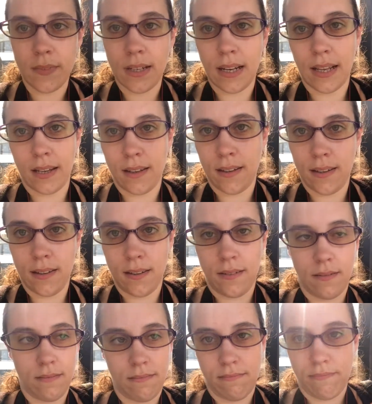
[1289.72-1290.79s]
like
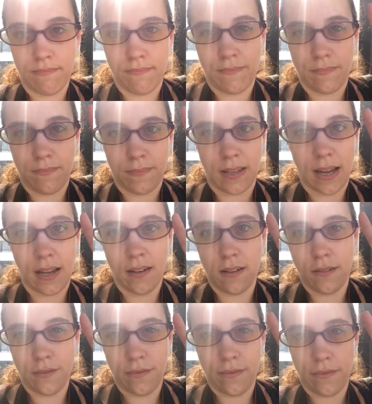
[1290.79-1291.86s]
kind
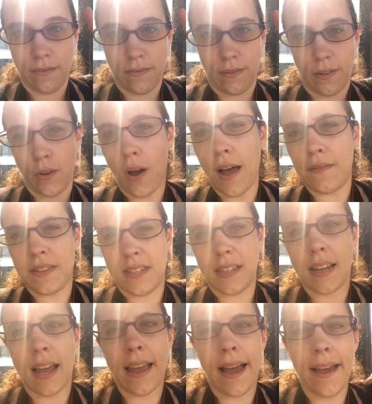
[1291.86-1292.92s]
of, you have
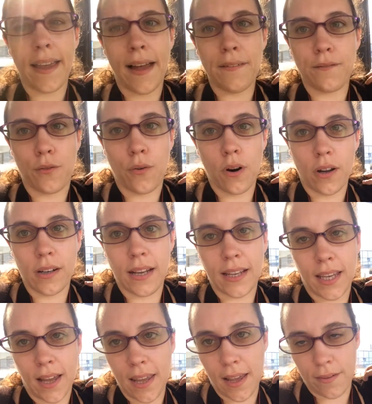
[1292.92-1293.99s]
seen, I have one,
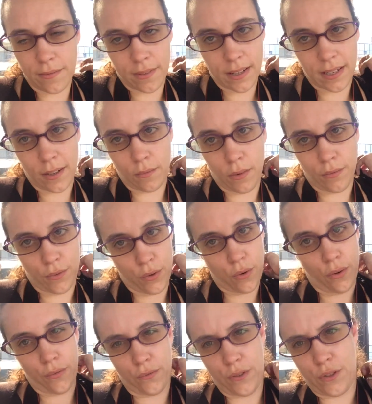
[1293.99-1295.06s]
like I have like a review
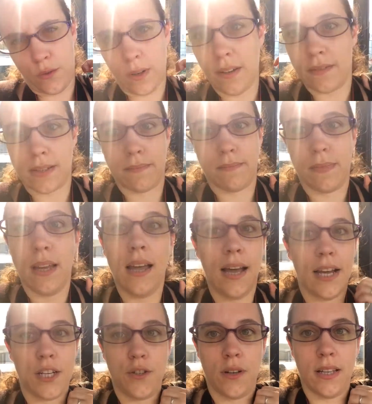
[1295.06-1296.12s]
of 3 of them
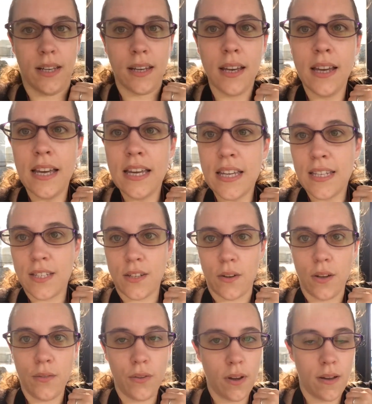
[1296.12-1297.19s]
actually. So
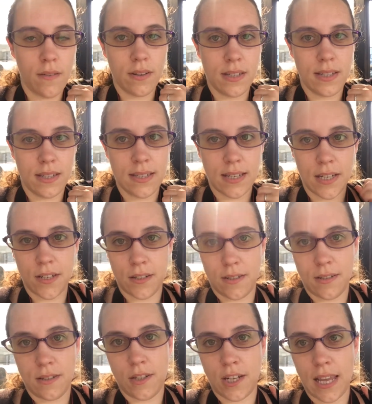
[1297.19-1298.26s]
if you haven't seen that,
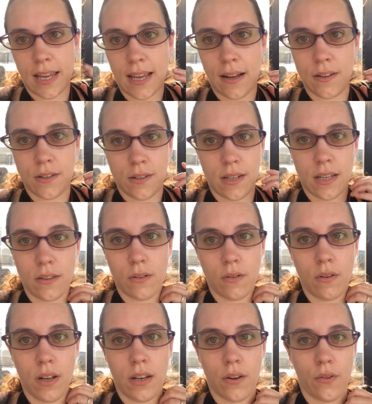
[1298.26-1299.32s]
just check out the
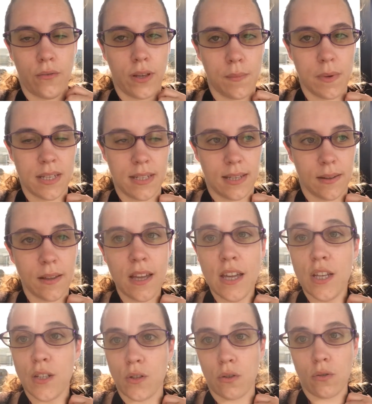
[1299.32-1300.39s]
Nendoroid and the Figma thing.
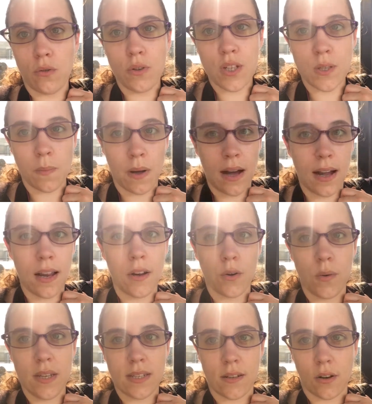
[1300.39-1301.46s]
So Goodsmile, who
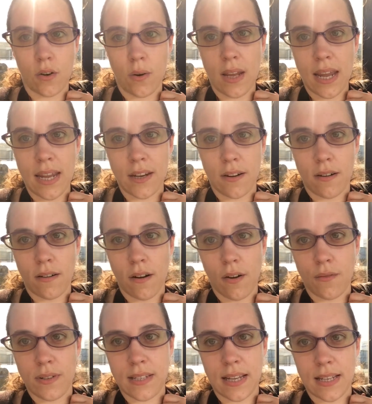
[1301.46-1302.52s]
is the creator
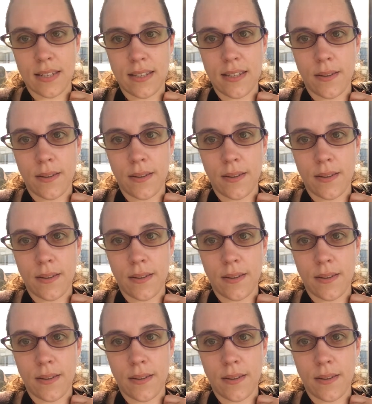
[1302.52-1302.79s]
of that